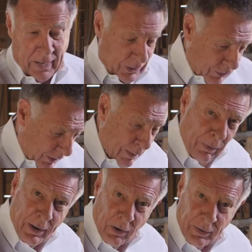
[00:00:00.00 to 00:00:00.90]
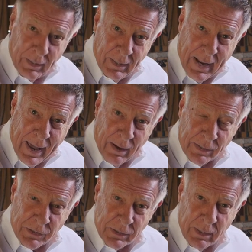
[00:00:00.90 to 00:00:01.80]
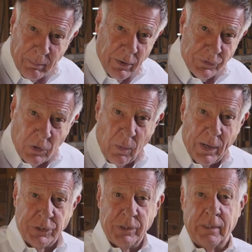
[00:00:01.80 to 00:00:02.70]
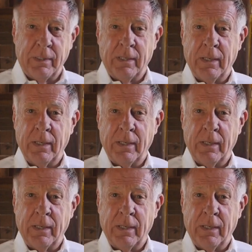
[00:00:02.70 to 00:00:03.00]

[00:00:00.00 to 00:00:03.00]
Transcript: You came right on into Dallas. Here's the question.